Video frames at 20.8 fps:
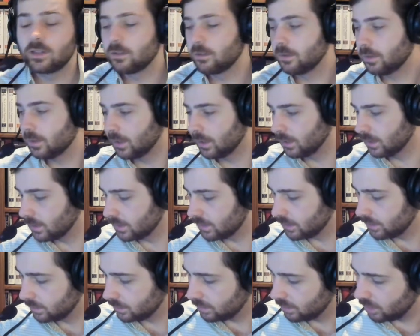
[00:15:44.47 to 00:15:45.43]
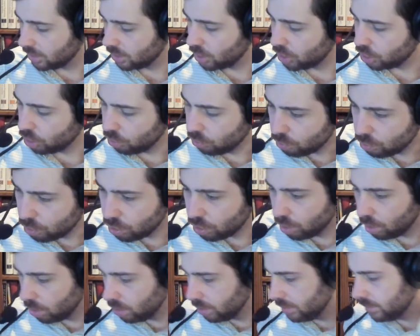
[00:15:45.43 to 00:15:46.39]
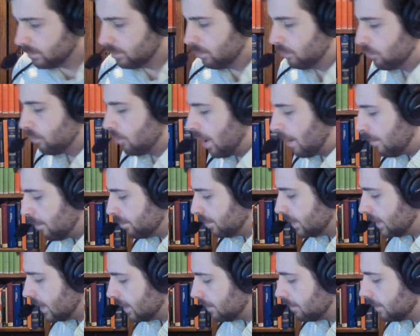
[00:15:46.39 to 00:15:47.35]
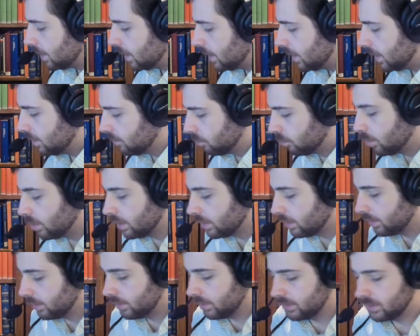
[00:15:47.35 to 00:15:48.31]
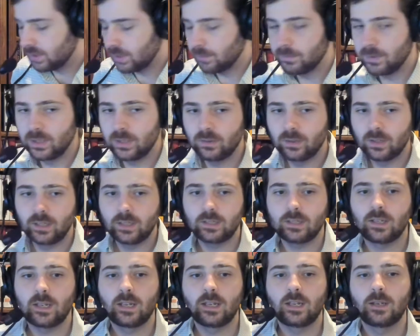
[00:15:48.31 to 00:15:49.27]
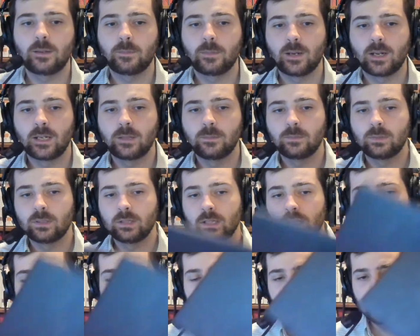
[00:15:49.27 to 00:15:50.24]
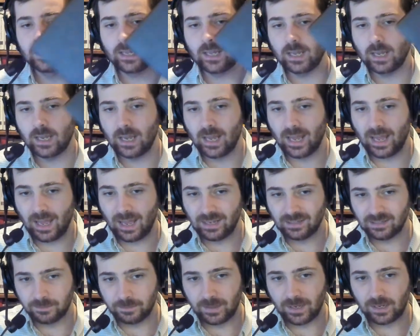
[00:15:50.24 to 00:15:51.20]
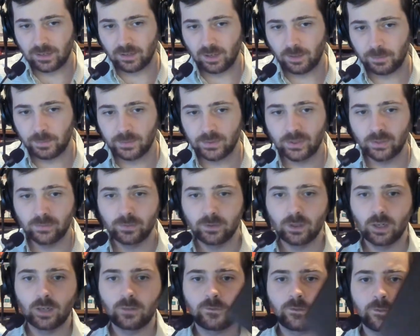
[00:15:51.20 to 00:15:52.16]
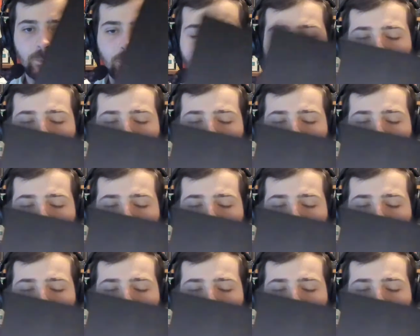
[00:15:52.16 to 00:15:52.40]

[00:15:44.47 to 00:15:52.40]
thing is you could probably get by with something like a Pinebook as a backup. So if you're unfamiliar